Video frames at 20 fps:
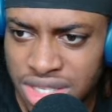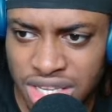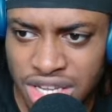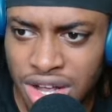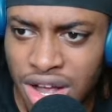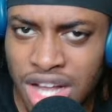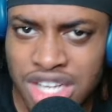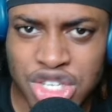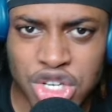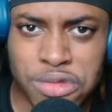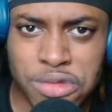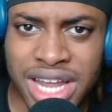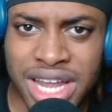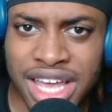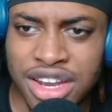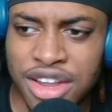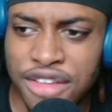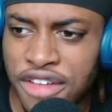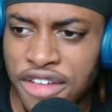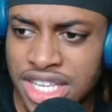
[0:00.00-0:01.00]
You can't show me that
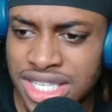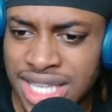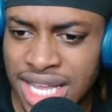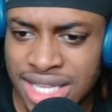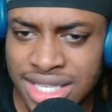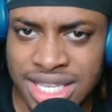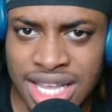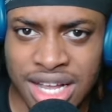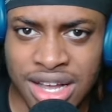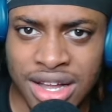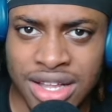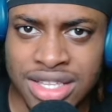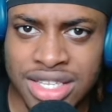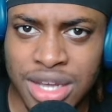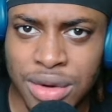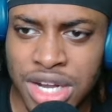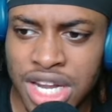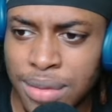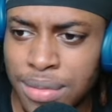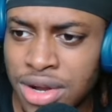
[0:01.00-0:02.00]
in the first 10
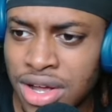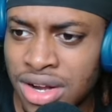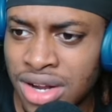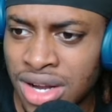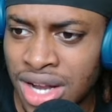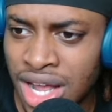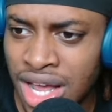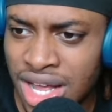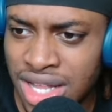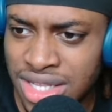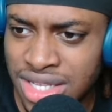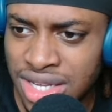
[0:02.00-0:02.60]
seconds. I want a blood clot.